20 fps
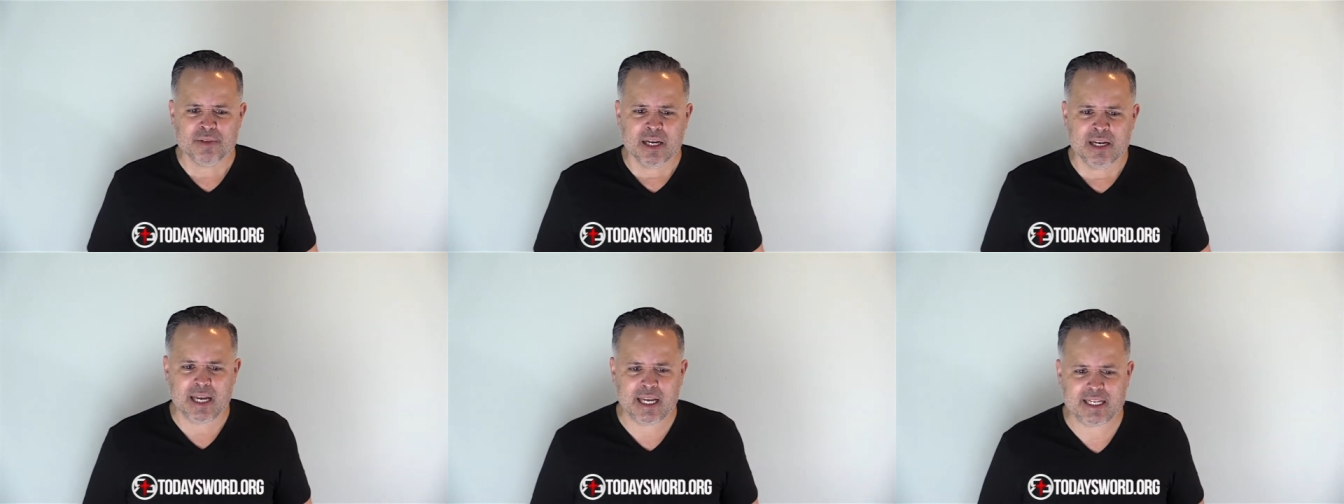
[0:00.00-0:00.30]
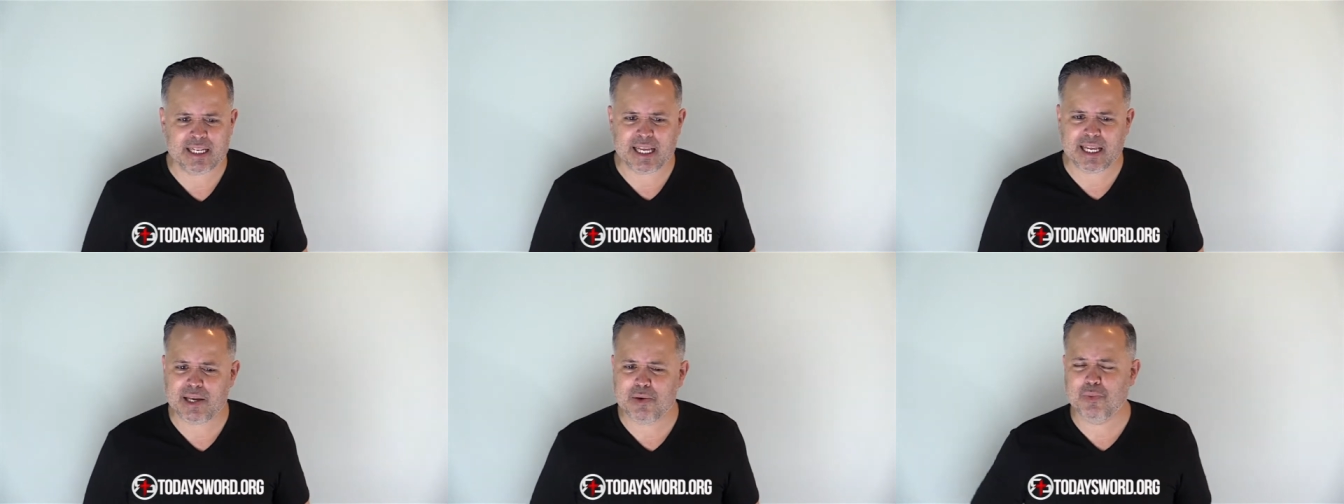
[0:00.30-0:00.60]
And
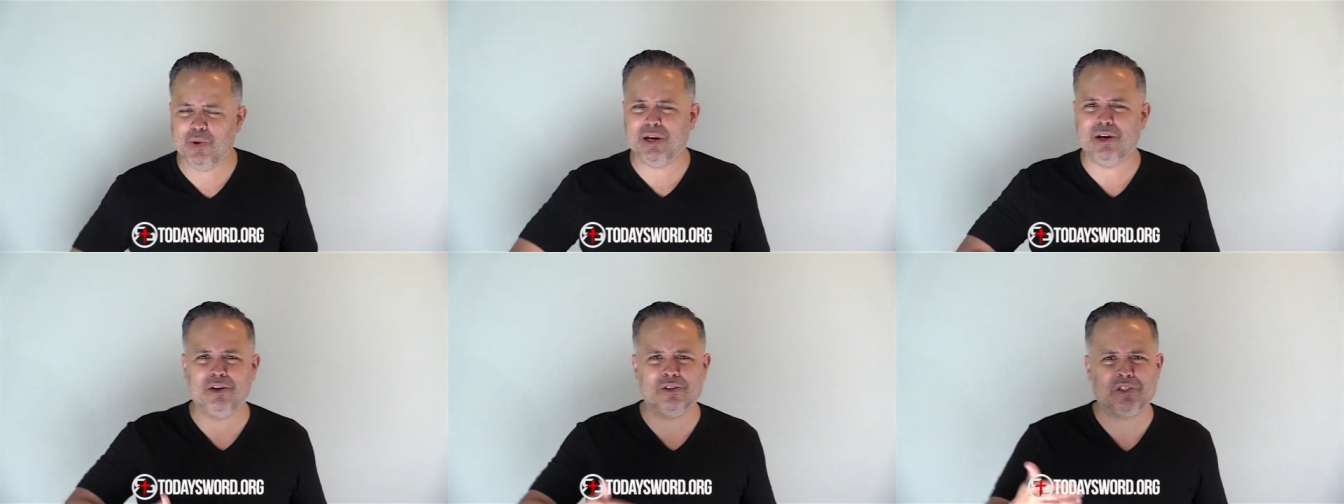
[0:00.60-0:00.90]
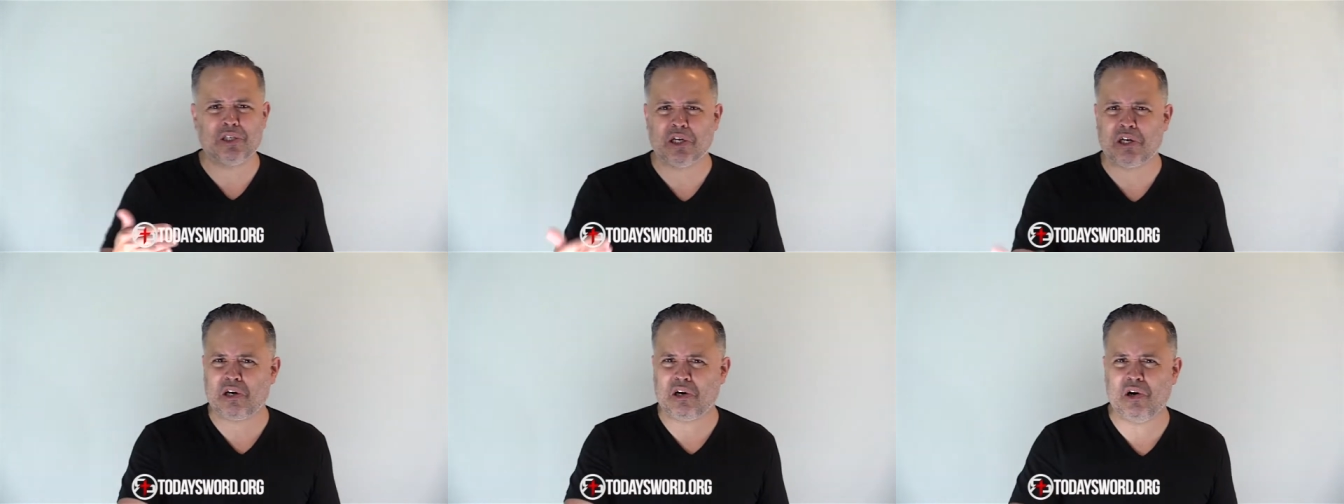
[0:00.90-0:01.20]
then he went on
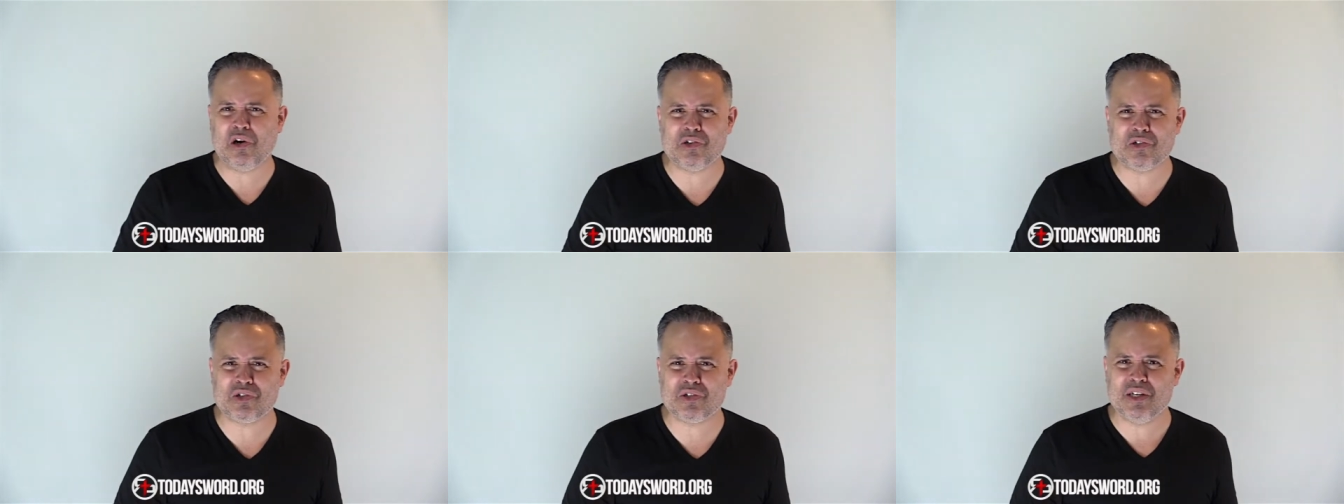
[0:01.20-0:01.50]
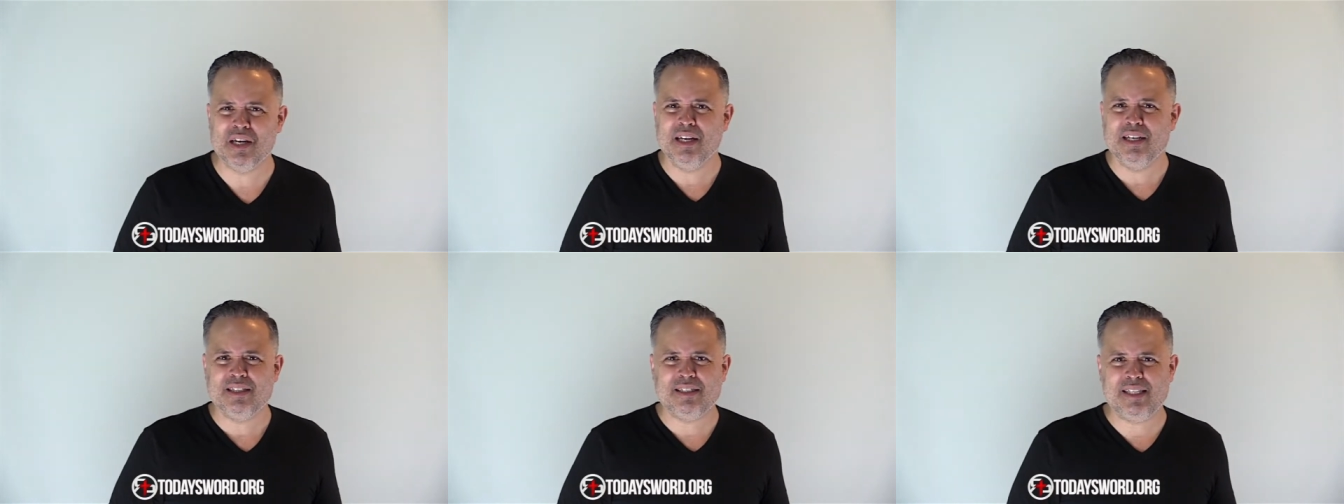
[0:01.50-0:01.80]
to
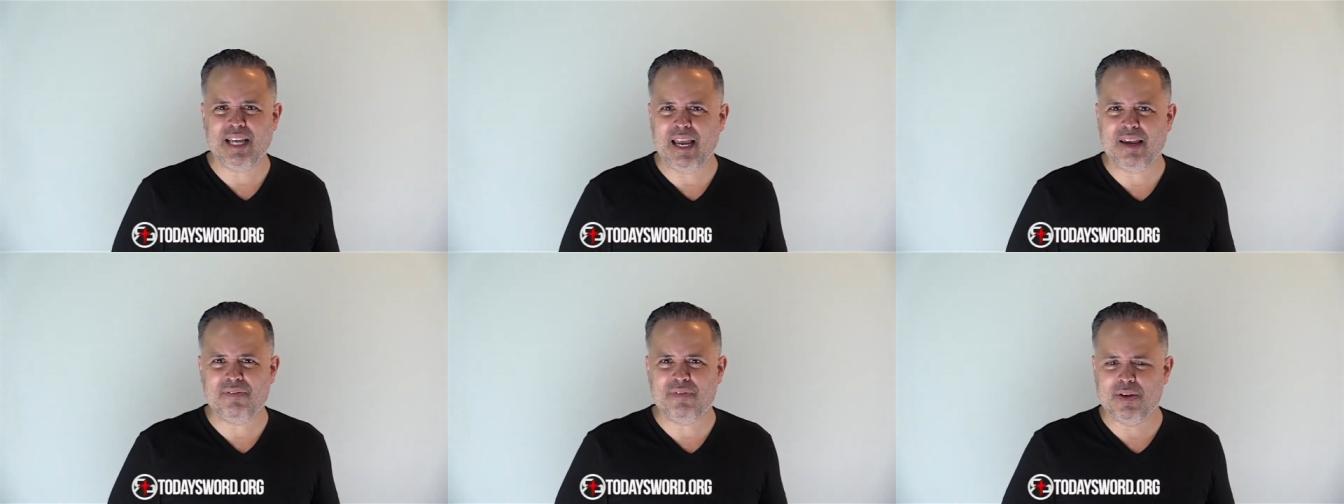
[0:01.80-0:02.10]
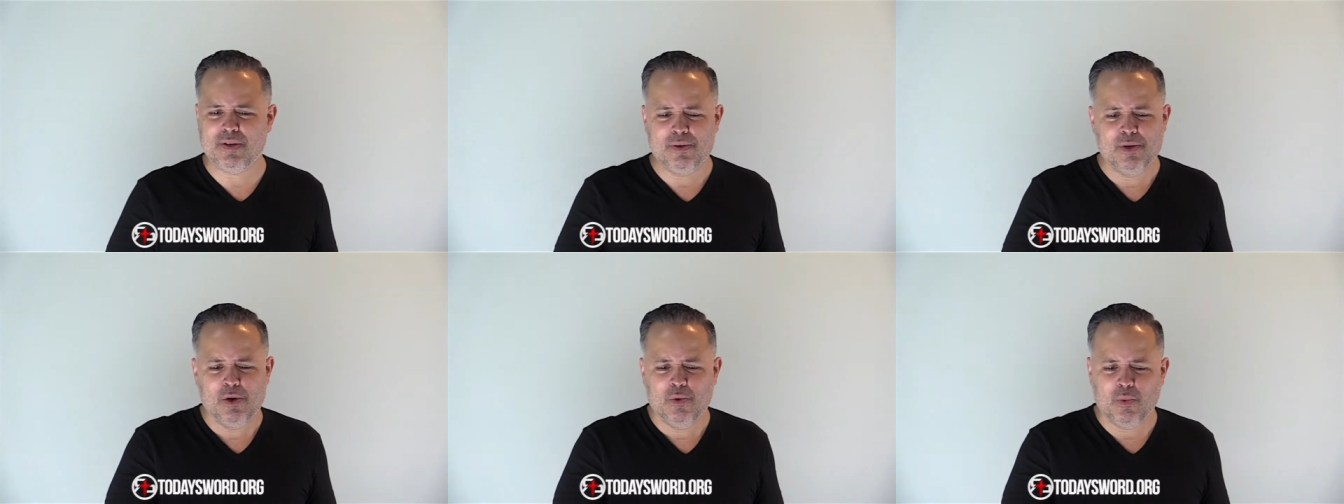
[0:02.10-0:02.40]
curse David